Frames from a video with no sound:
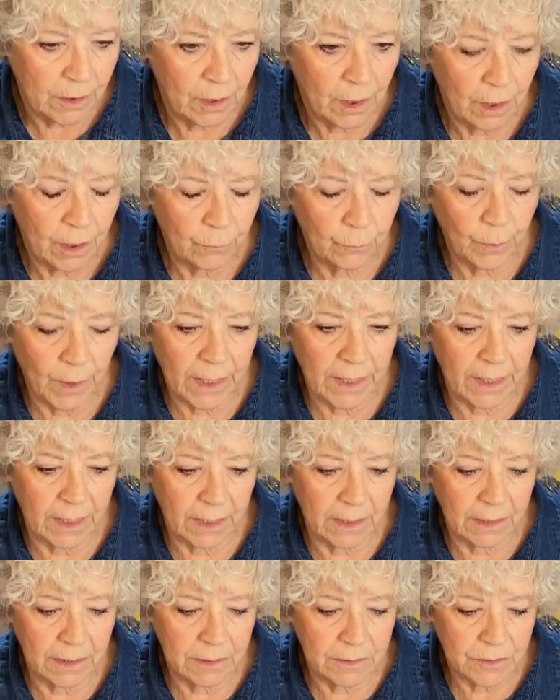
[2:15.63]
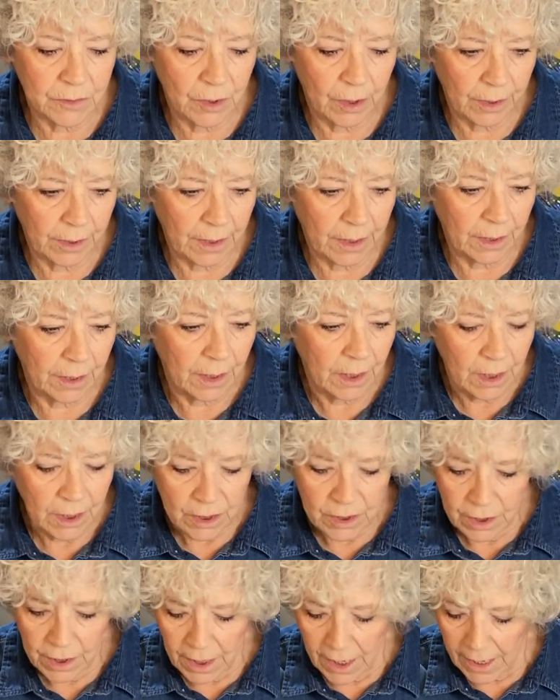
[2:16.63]
rating is on it.
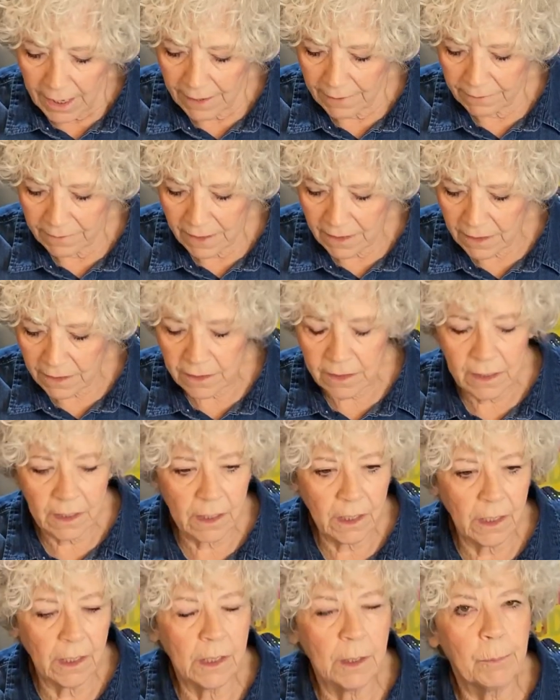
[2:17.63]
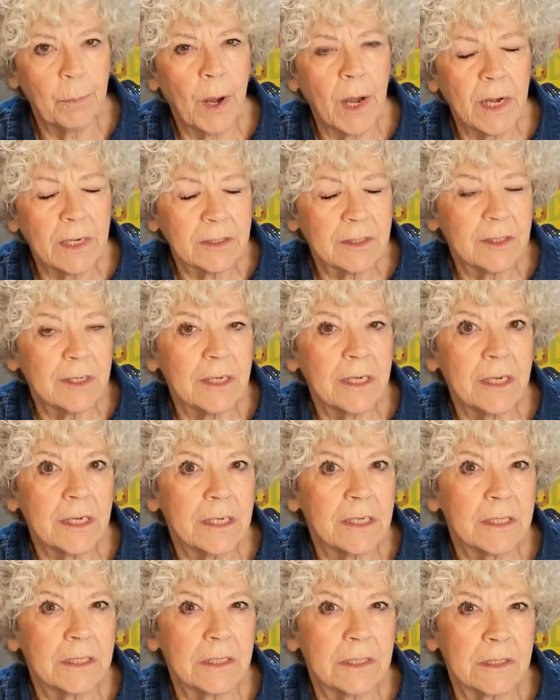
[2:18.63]
And then epoxy
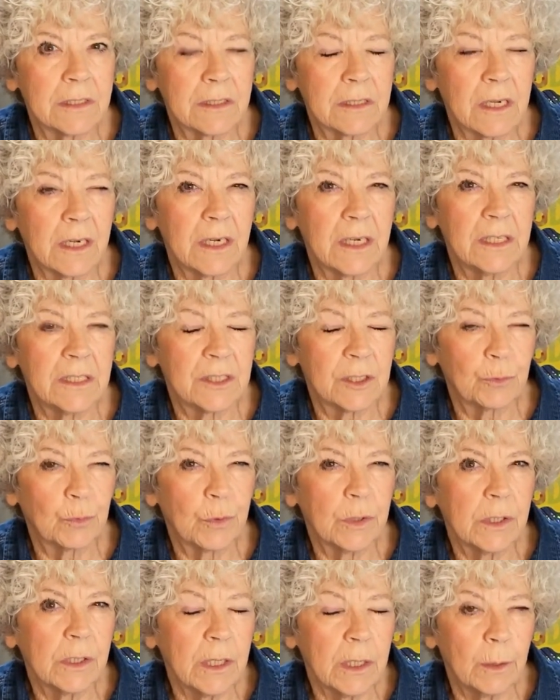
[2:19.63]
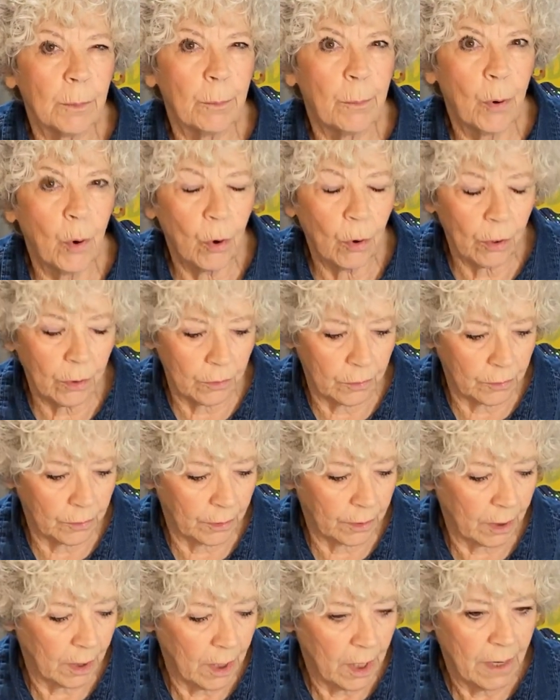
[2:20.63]
it's really important
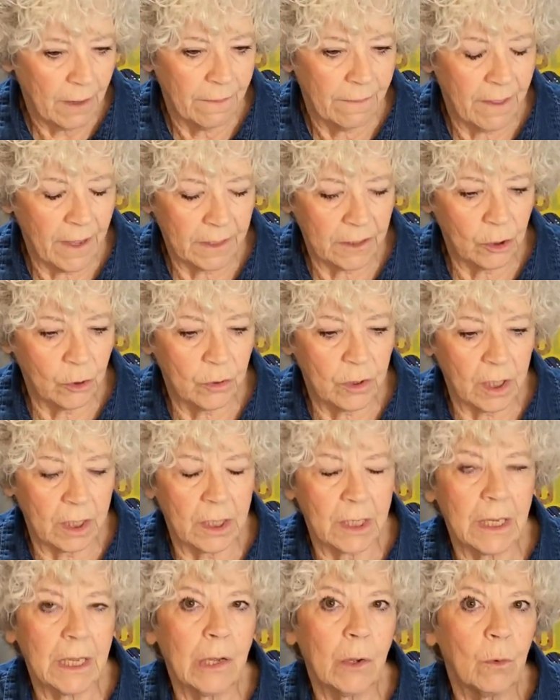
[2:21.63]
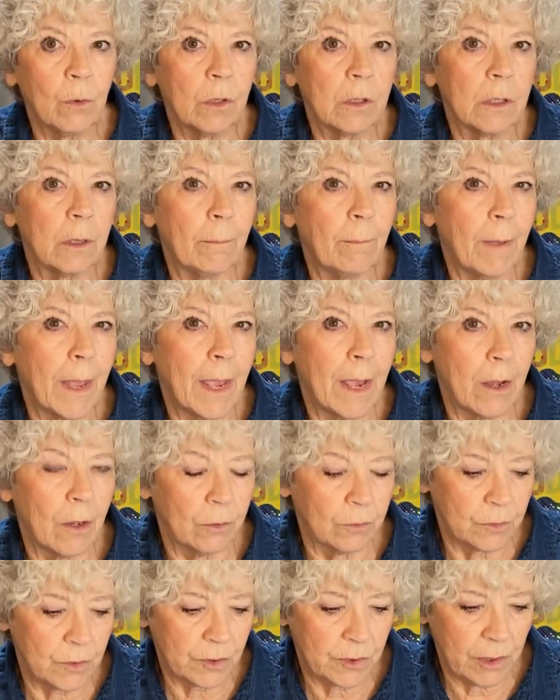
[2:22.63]
that you get equal
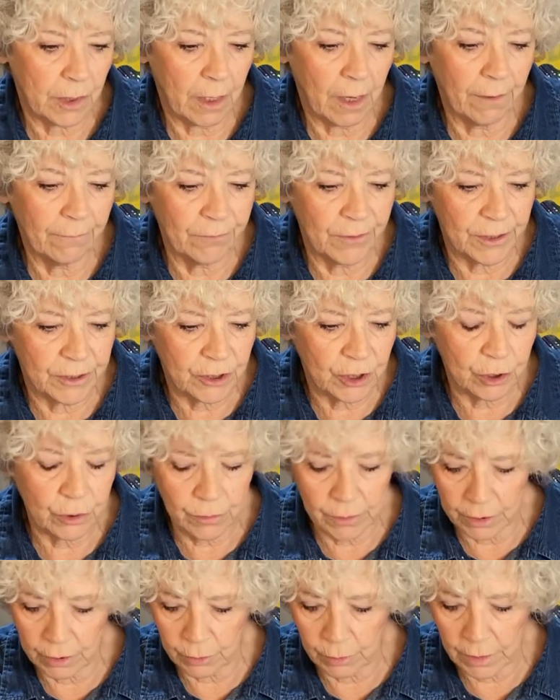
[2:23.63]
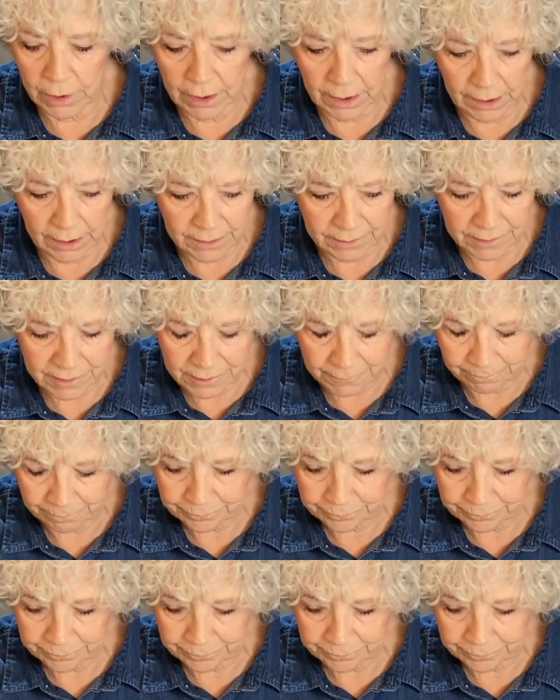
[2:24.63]
amounts of the 2 ingredients.